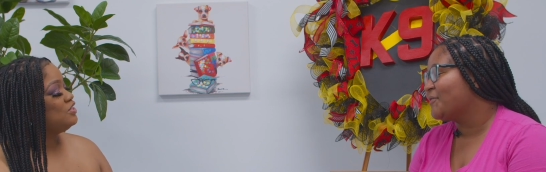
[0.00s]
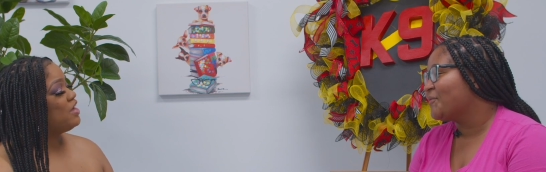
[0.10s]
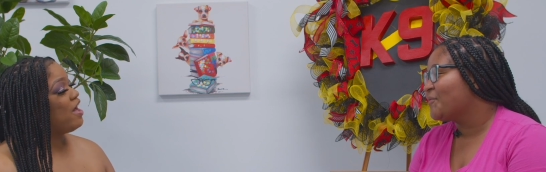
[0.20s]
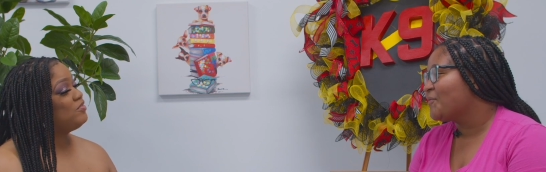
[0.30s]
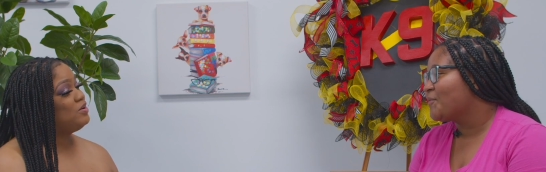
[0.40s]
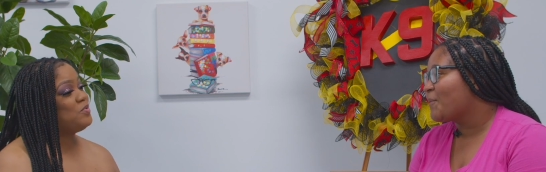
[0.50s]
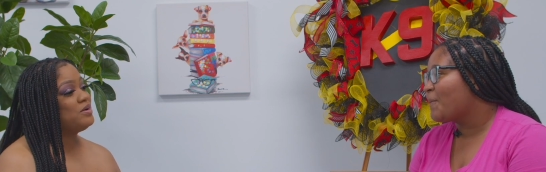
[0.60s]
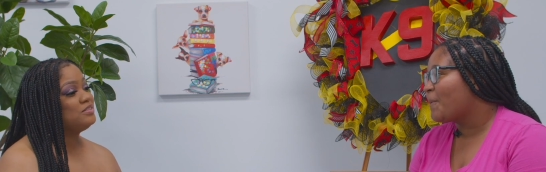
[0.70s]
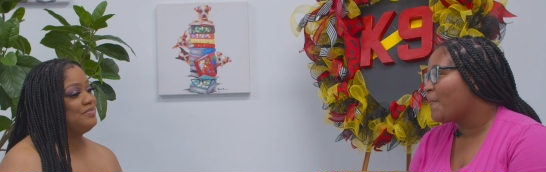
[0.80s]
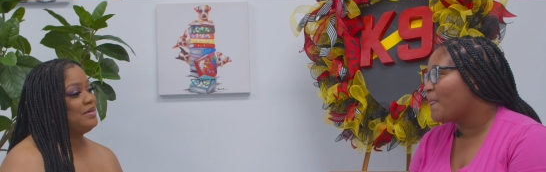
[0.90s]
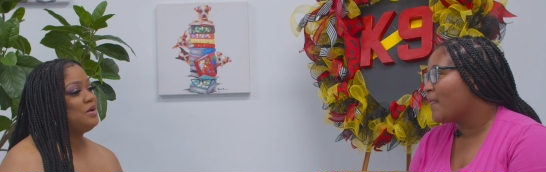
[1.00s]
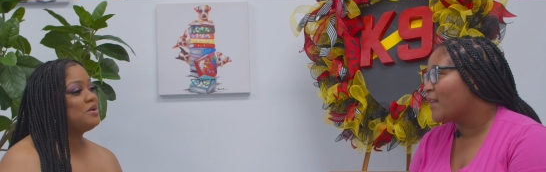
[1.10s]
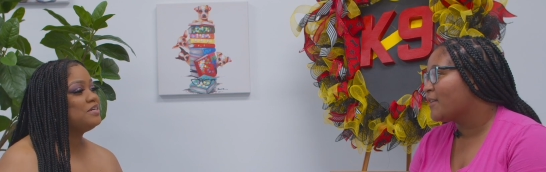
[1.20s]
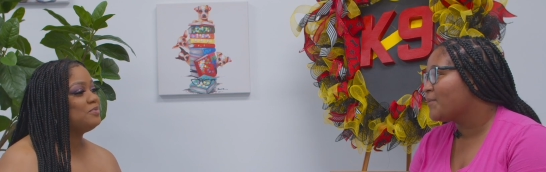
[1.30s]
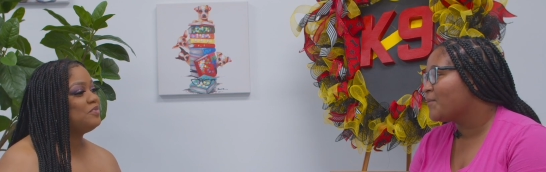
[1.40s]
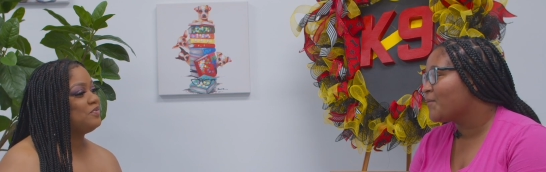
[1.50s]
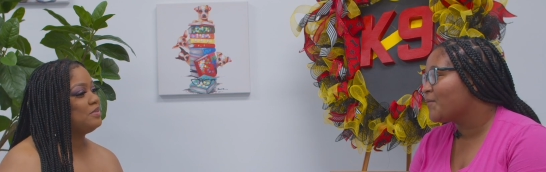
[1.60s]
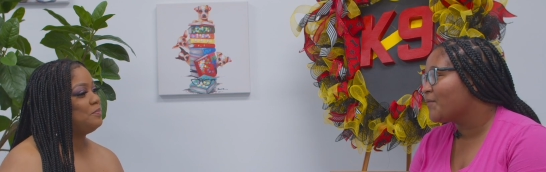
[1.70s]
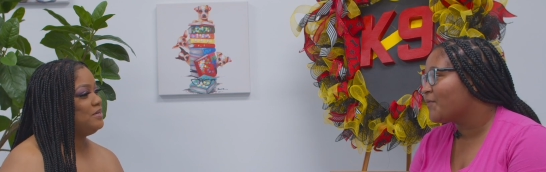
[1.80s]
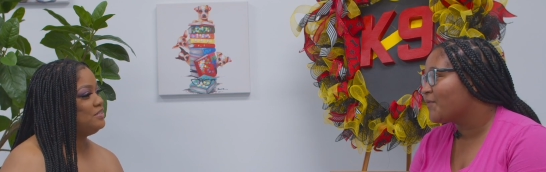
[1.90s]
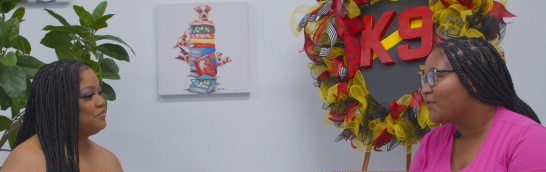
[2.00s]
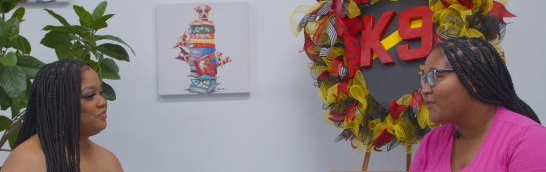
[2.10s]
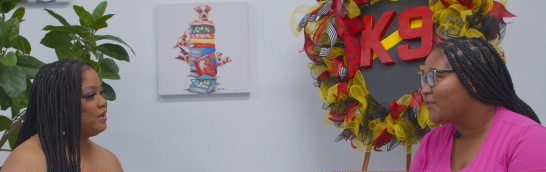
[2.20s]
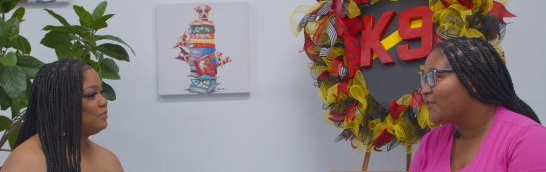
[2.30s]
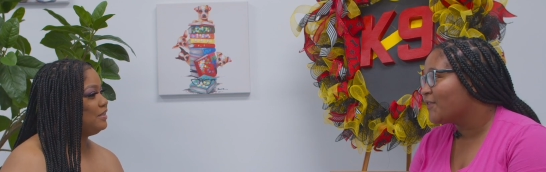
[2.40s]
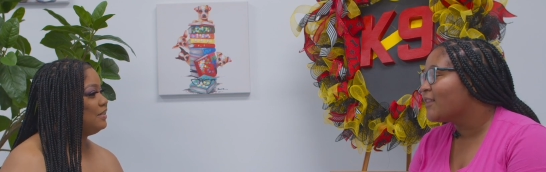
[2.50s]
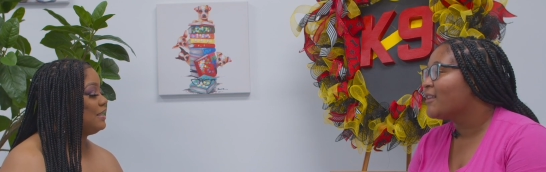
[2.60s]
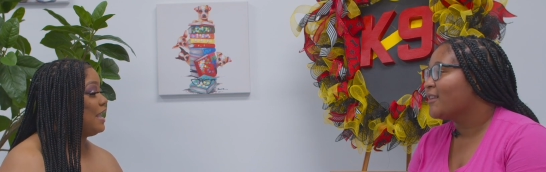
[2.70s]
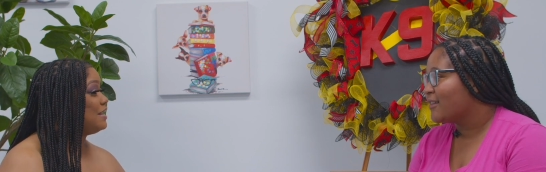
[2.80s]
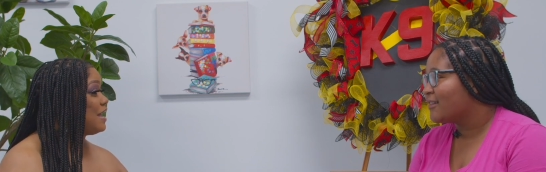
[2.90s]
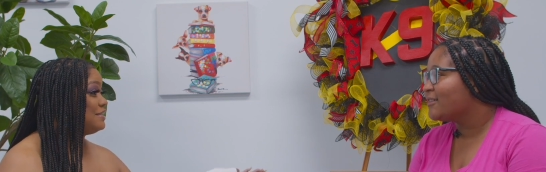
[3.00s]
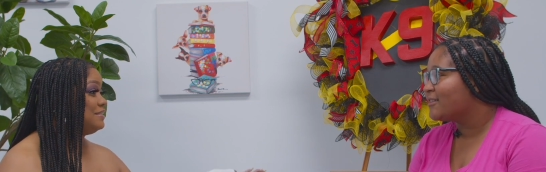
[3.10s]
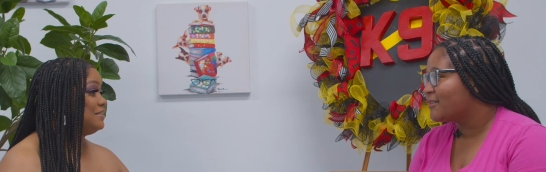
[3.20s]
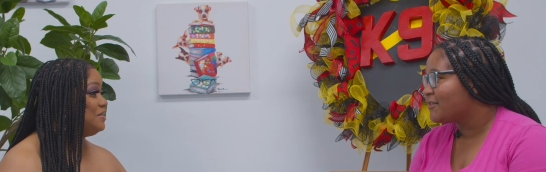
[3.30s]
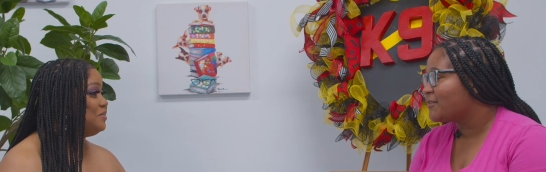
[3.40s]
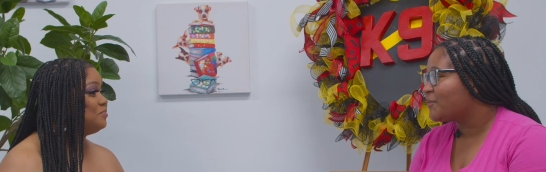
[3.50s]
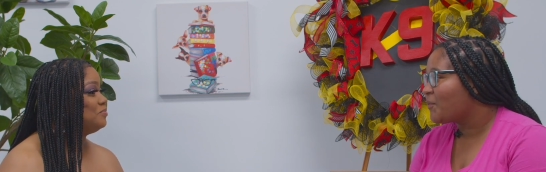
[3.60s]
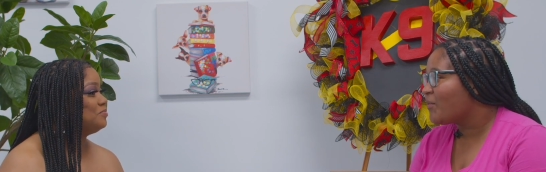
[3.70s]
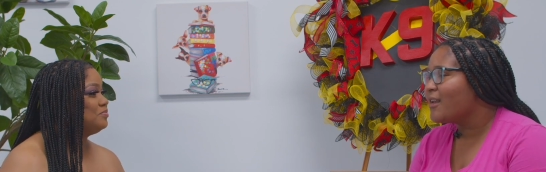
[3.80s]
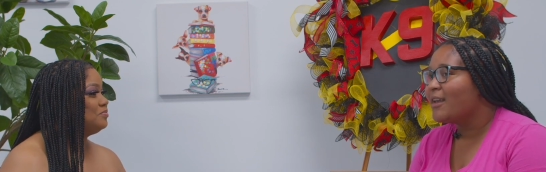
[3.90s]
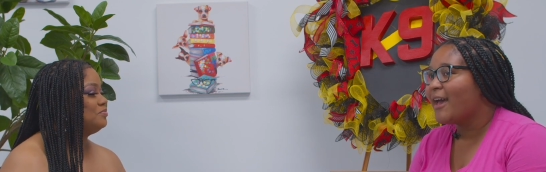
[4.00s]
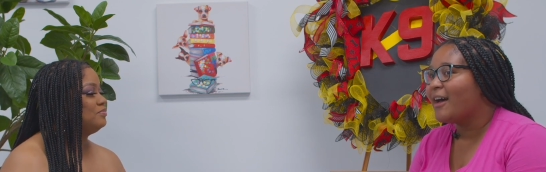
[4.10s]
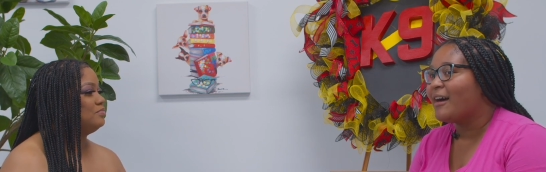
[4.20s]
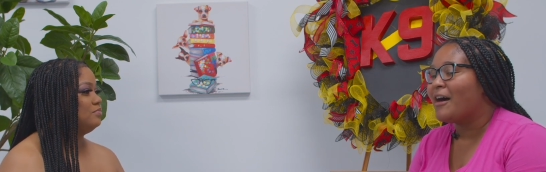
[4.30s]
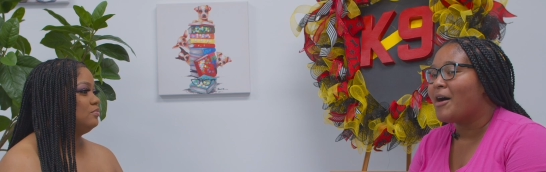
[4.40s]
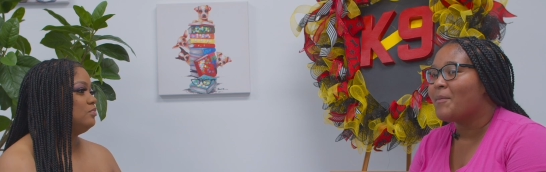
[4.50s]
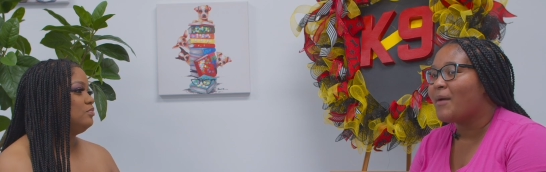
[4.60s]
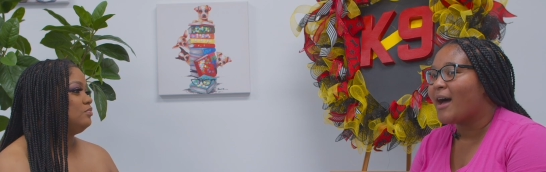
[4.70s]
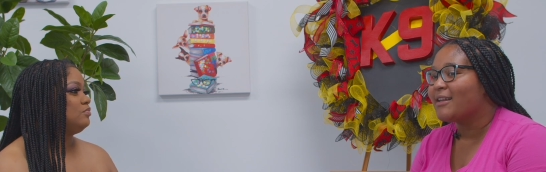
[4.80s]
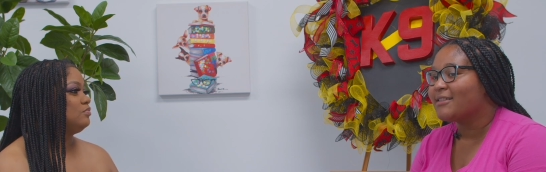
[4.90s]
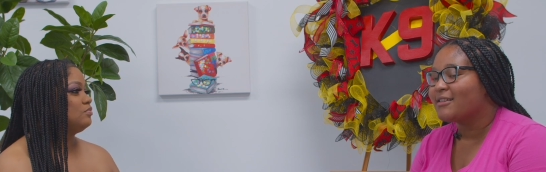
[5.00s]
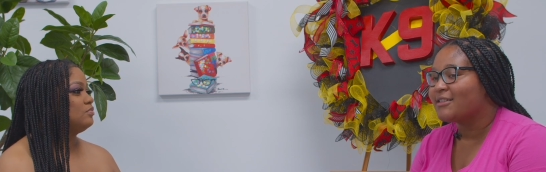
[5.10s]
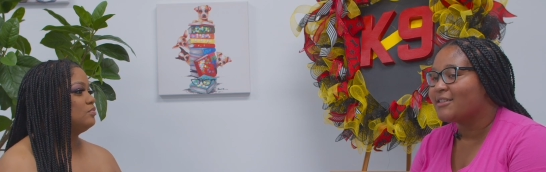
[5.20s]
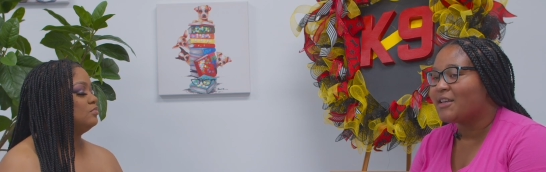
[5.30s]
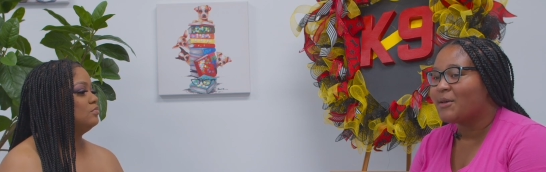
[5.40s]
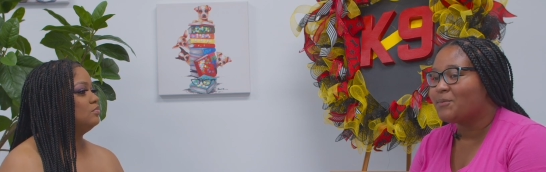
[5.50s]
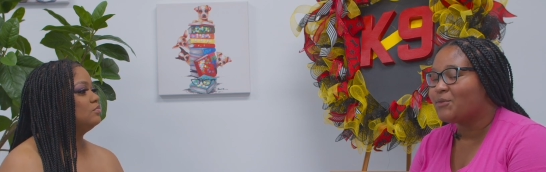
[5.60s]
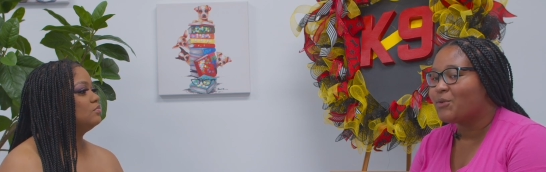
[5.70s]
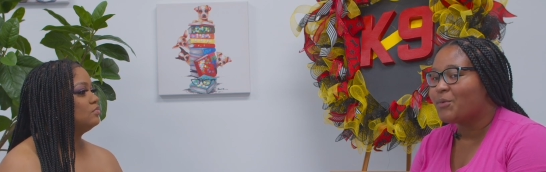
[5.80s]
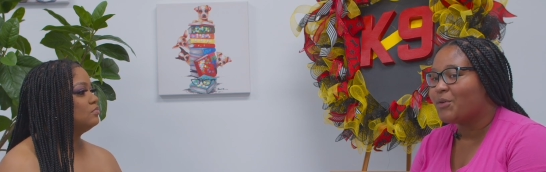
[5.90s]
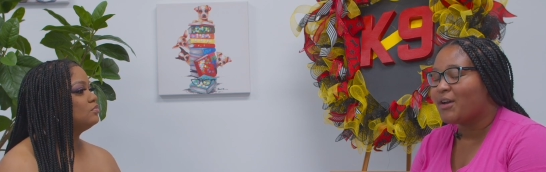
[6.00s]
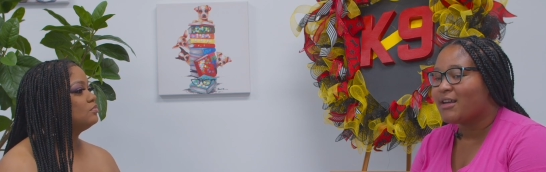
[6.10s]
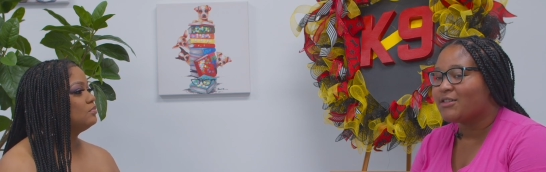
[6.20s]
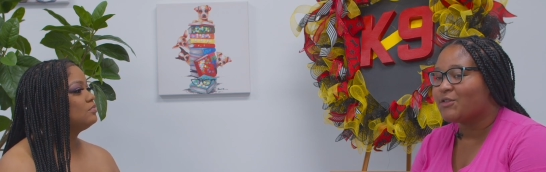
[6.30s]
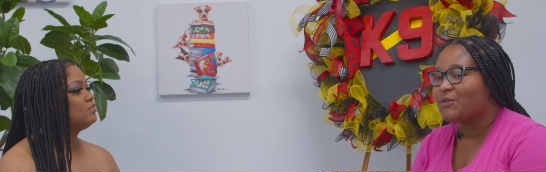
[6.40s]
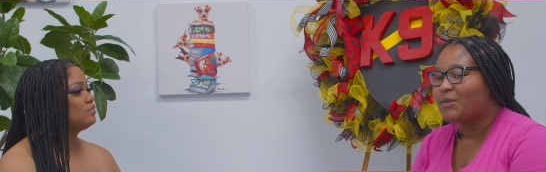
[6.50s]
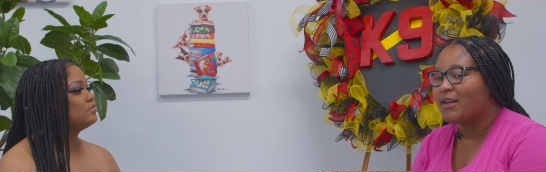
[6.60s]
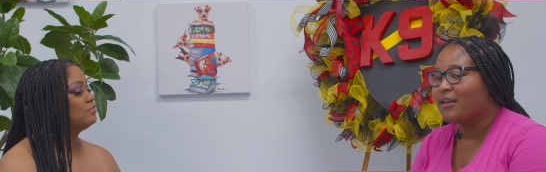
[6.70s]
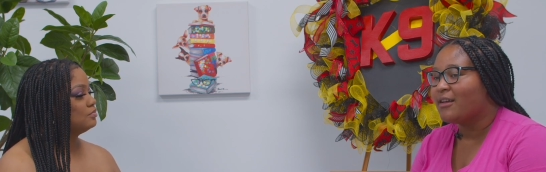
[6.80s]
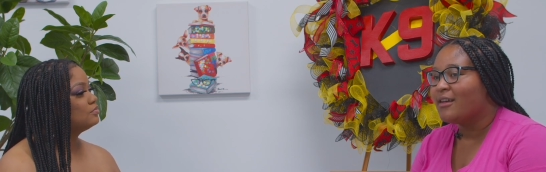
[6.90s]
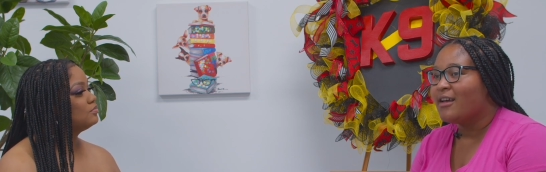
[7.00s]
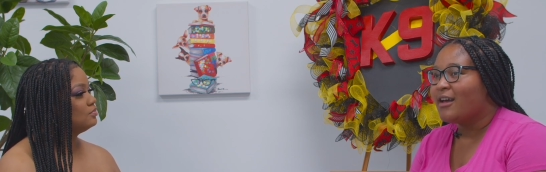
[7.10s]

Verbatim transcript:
Speaker 1: Do you have any words of encouragement for the Peacher family, the K-19? Yeah, um, honestly, just keep doing what you guys are doing.